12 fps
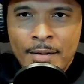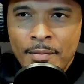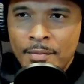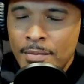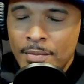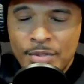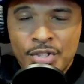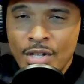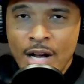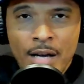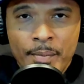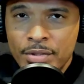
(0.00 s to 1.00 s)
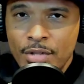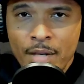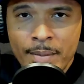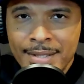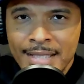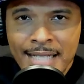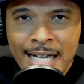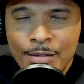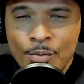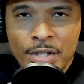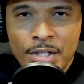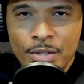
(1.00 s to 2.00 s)
Sean McDermott did not
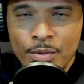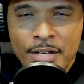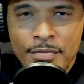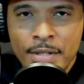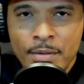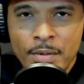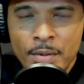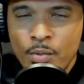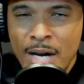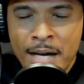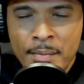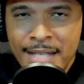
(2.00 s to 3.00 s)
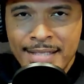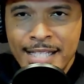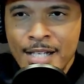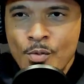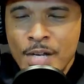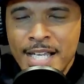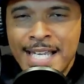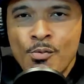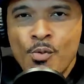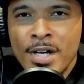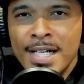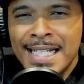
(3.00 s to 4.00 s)
want to do anything with Ryan Bates. He
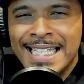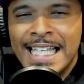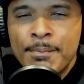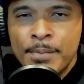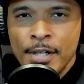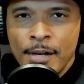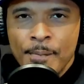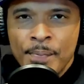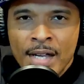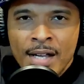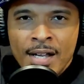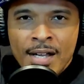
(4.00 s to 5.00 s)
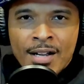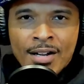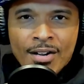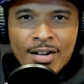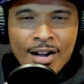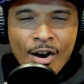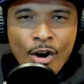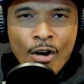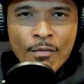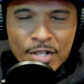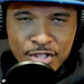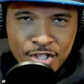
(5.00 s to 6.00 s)
wanted to keep him on
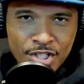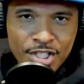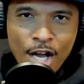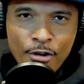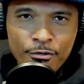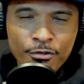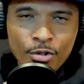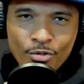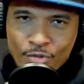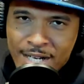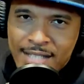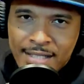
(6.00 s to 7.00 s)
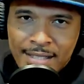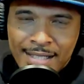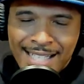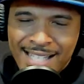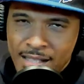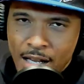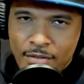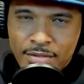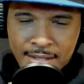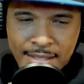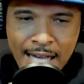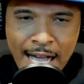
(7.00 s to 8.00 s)
the shelf for a reason. He loves this
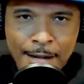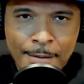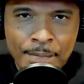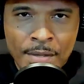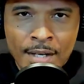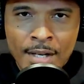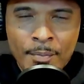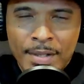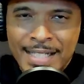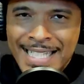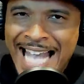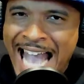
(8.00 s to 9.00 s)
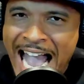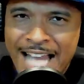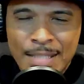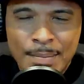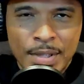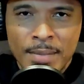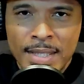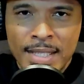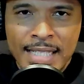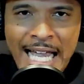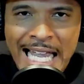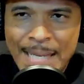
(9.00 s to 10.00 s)
guy. But he had to put him in the
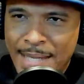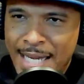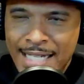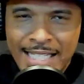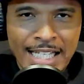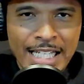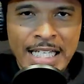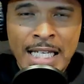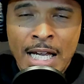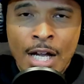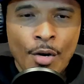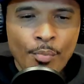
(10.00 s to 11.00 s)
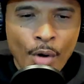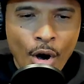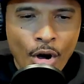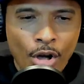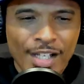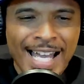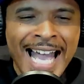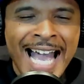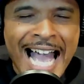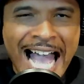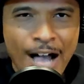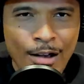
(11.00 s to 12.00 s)
game, and he balled
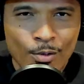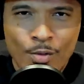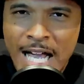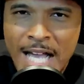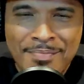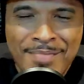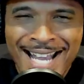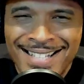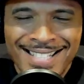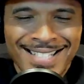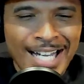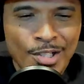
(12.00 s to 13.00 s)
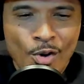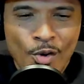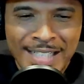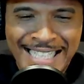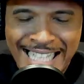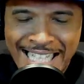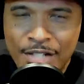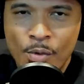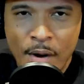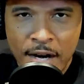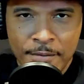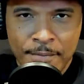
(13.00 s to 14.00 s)
out. Ryan Bates is not going
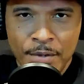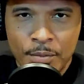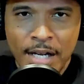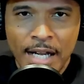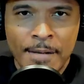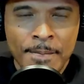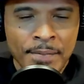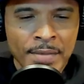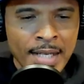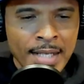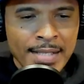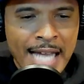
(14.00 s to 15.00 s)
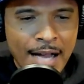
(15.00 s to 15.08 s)
anywhere. Okay. Now,